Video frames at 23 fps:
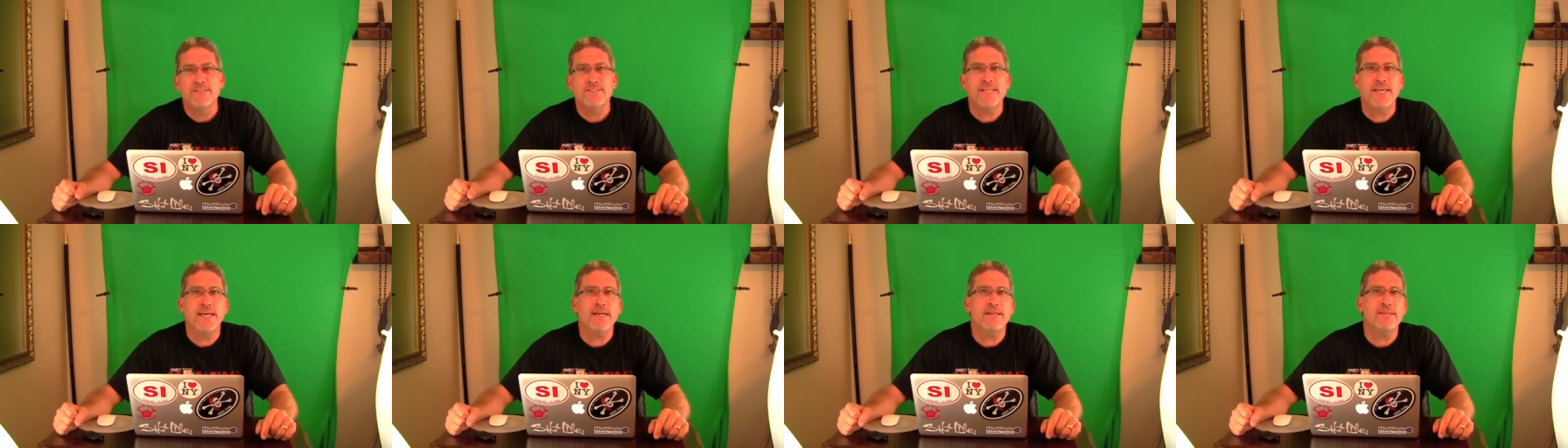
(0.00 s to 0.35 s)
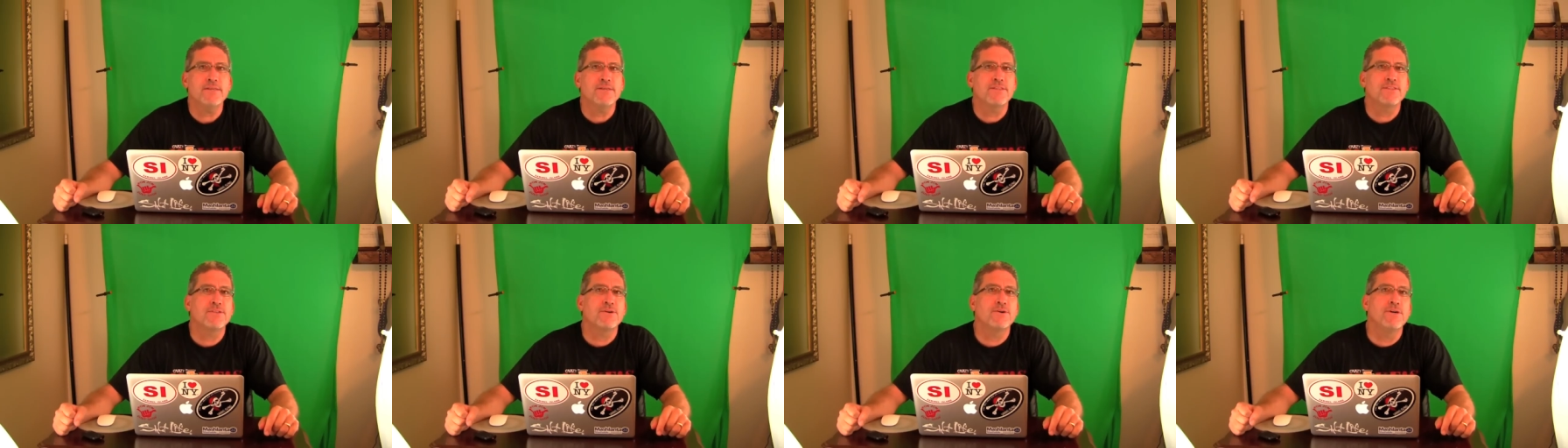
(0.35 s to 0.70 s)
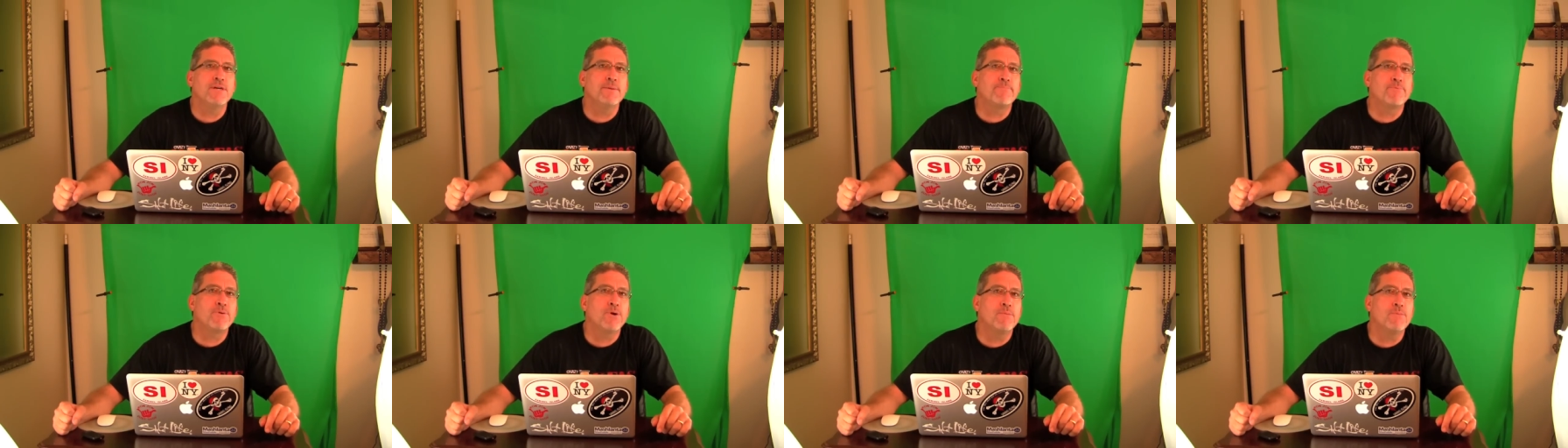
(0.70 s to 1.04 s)
10 to
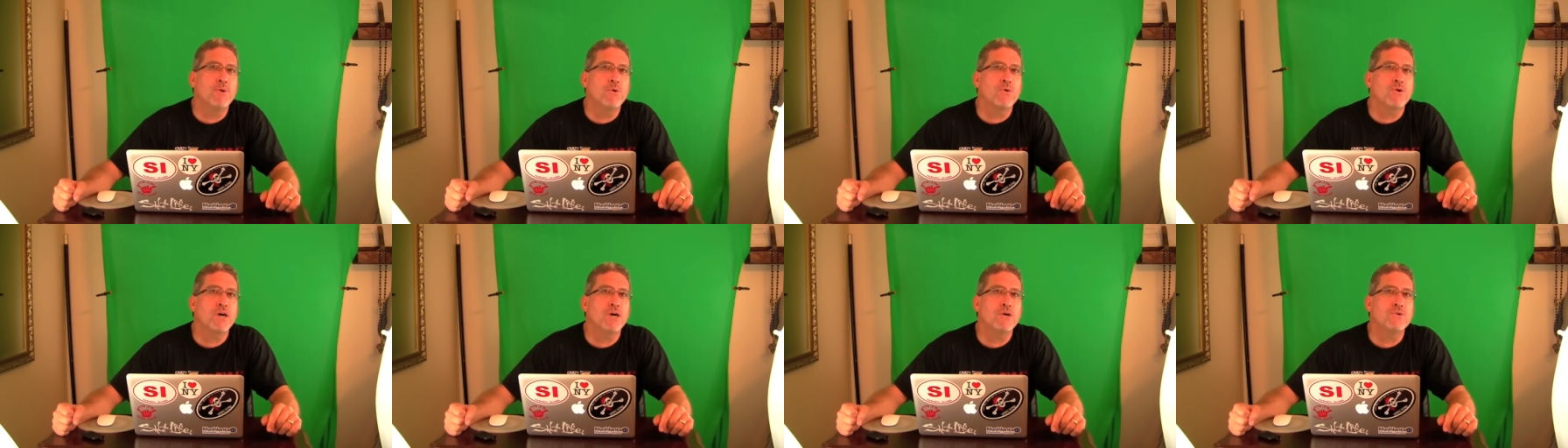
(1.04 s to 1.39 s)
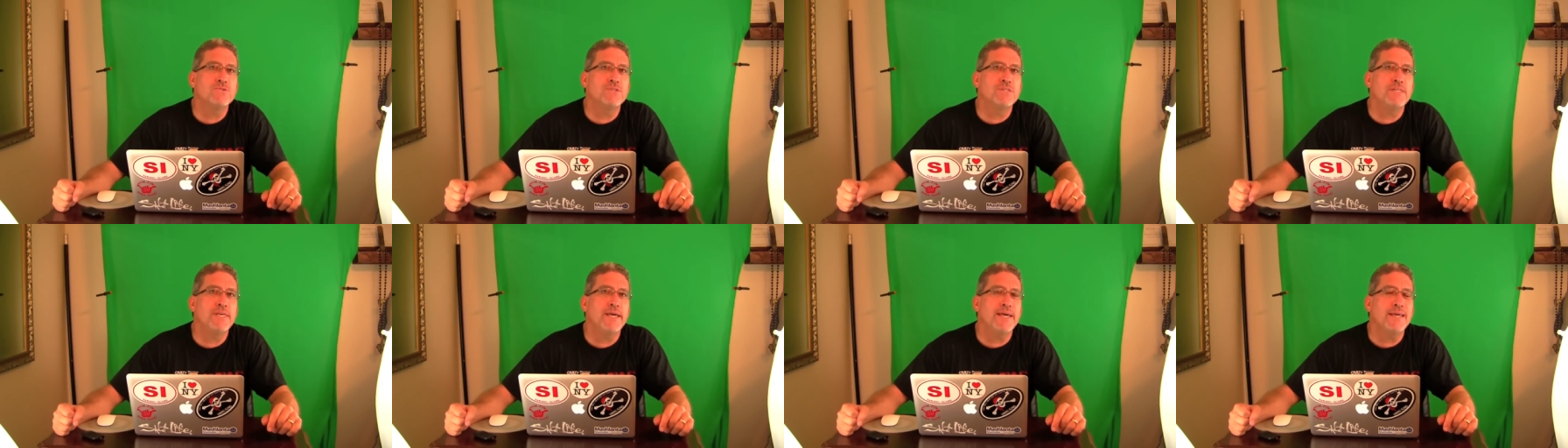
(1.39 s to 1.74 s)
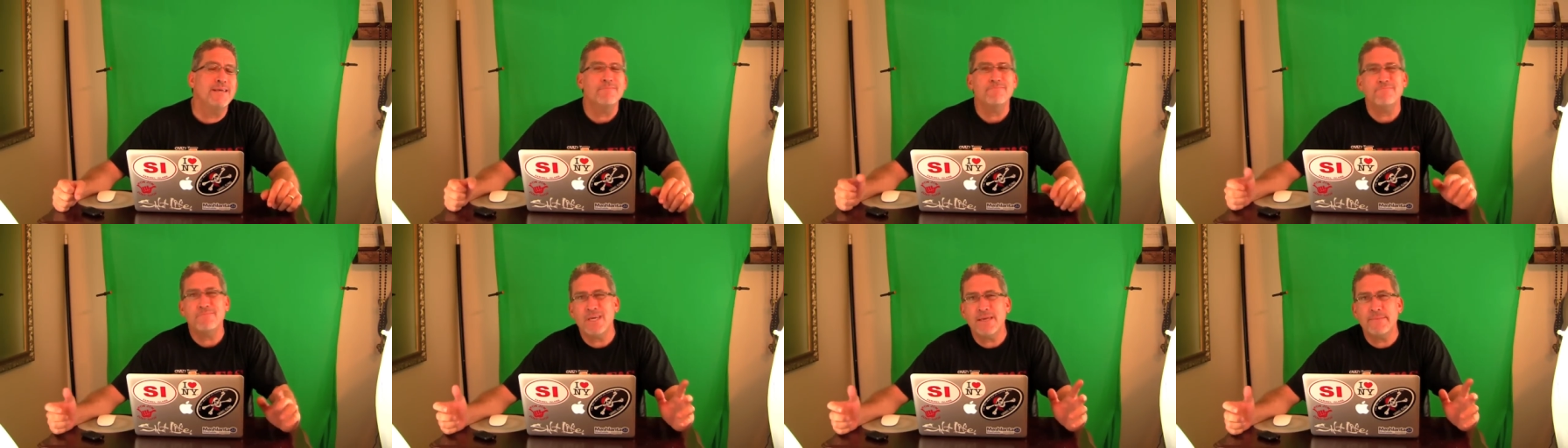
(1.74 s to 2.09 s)
30 promo codes a
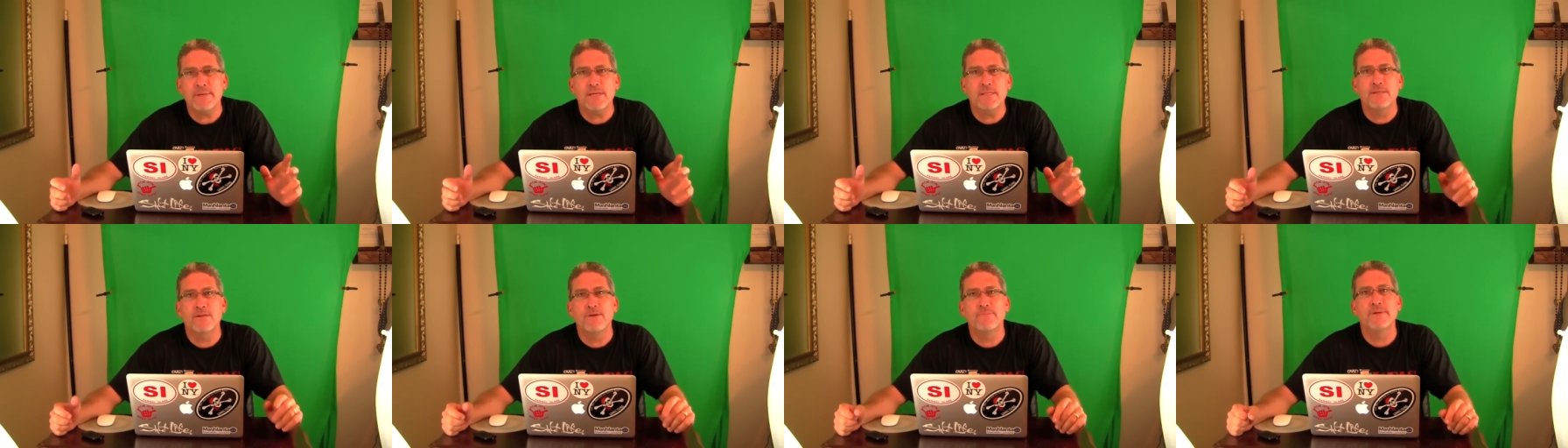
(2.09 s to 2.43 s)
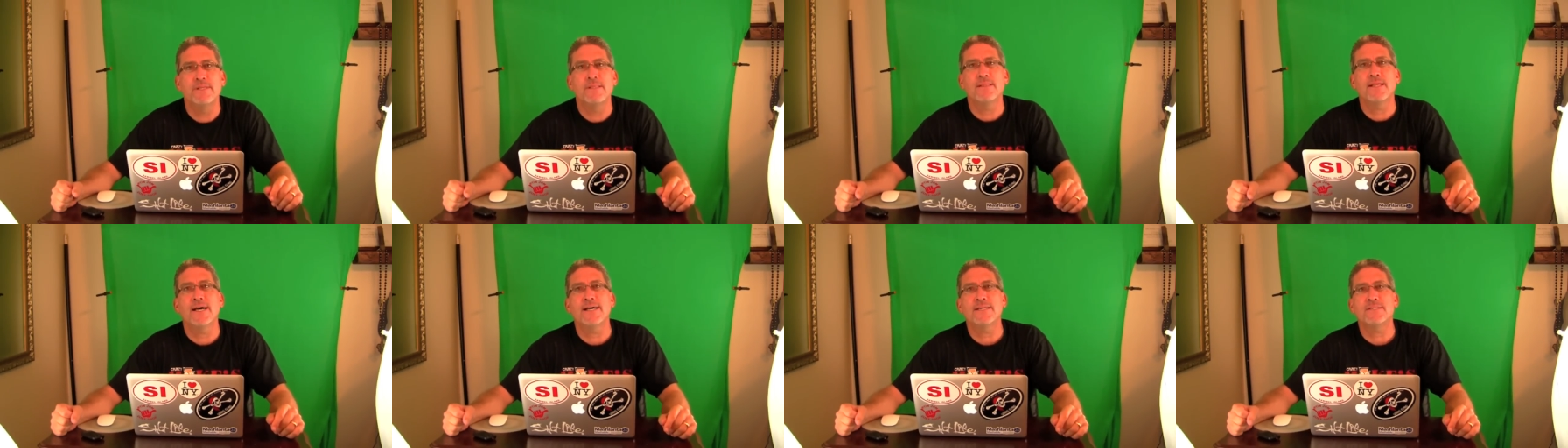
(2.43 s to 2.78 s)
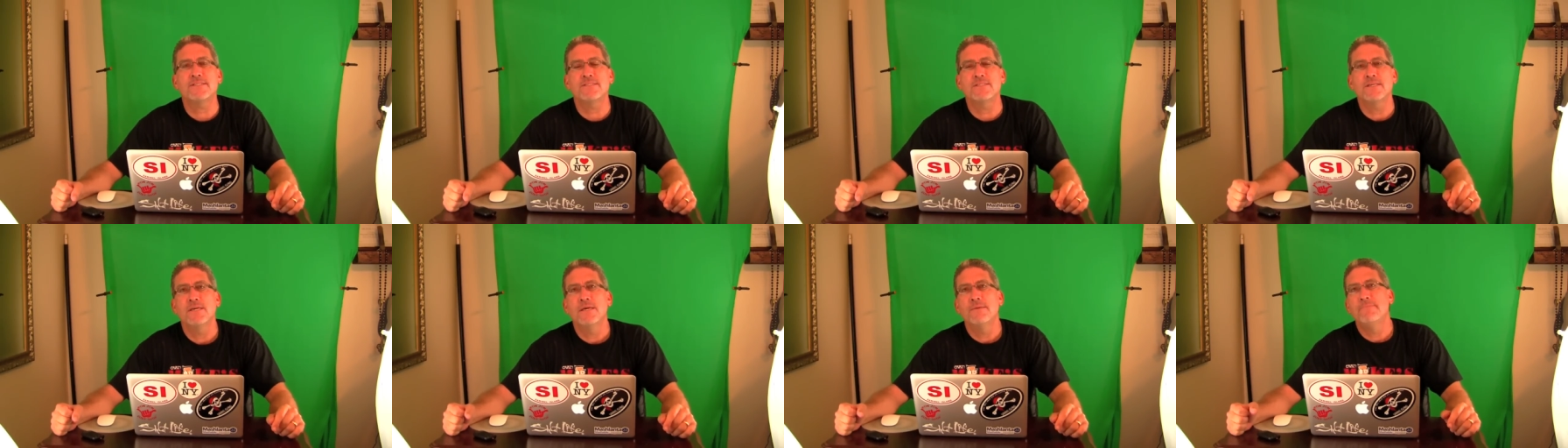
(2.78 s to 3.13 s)
day, maybe a little bit
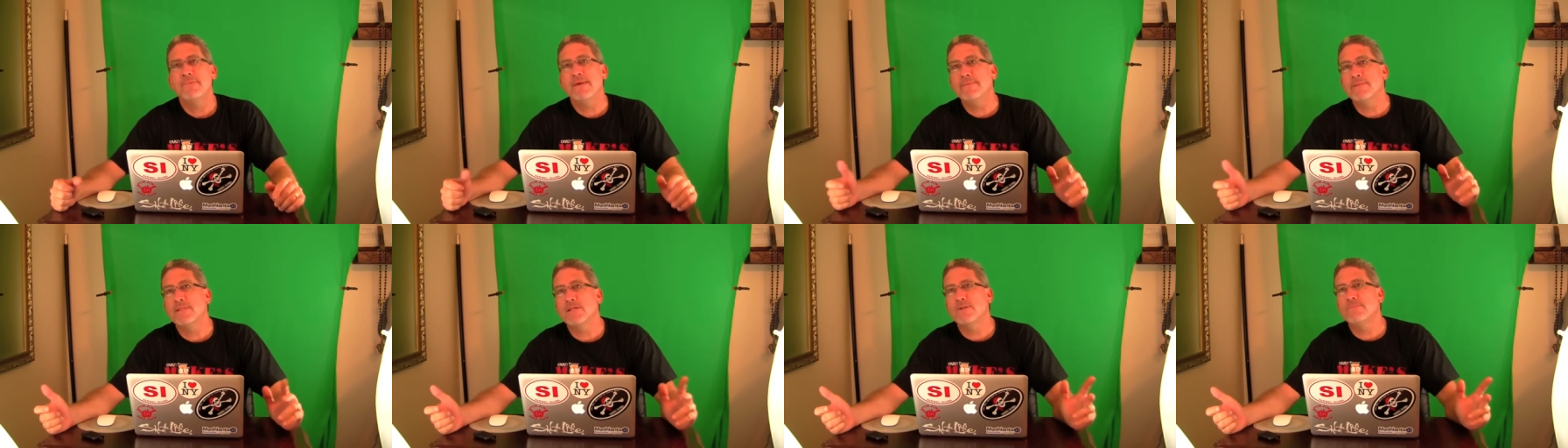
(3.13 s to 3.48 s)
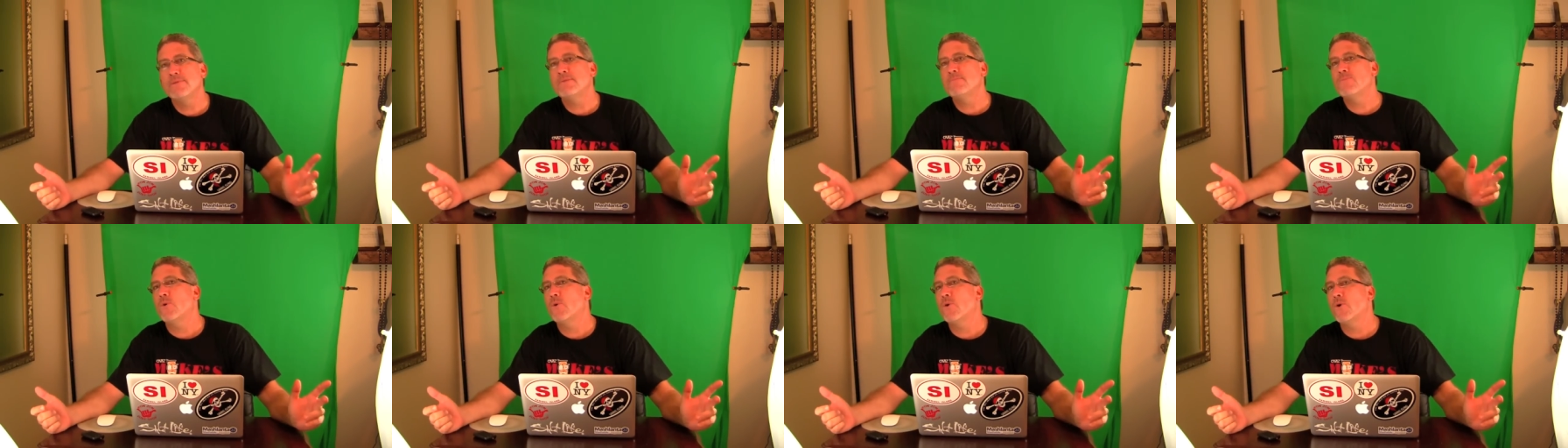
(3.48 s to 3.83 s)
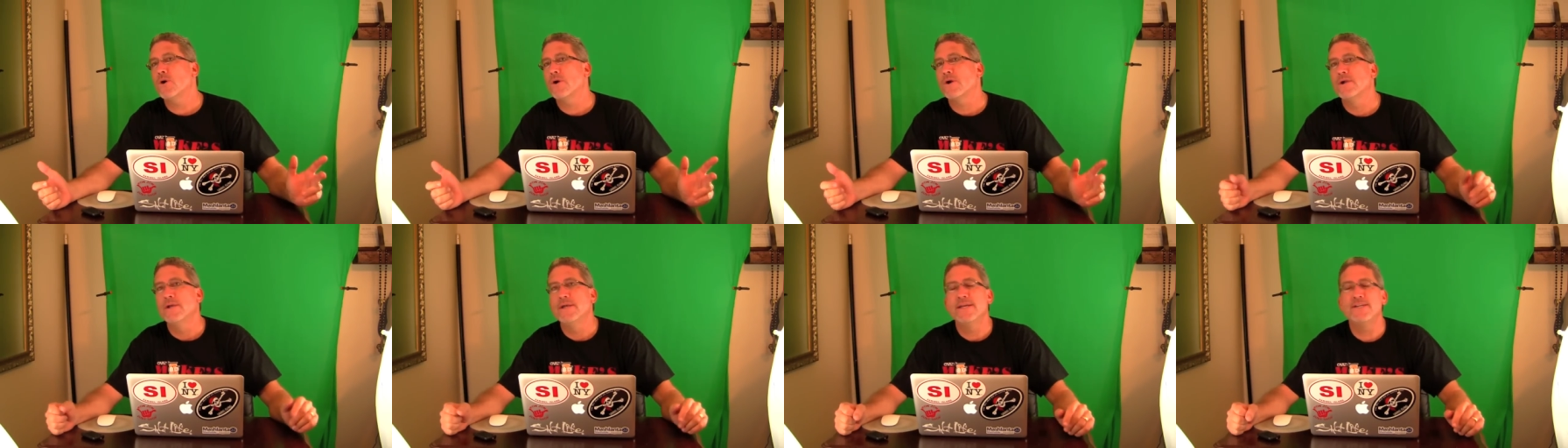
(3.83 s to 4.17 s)
less, maybe a little bit
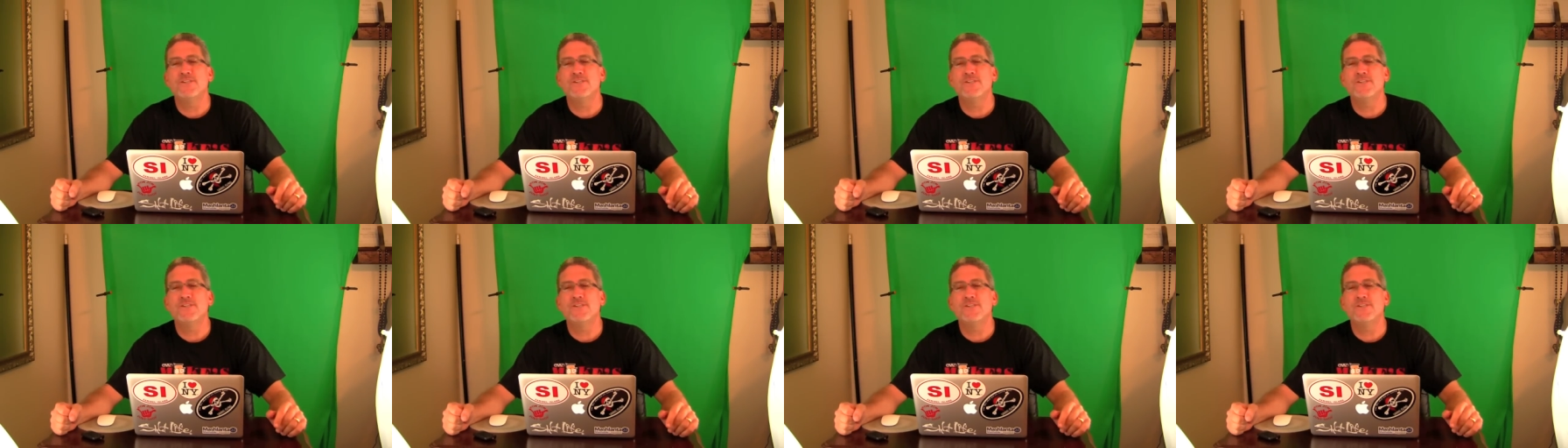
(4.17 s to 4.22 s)
more.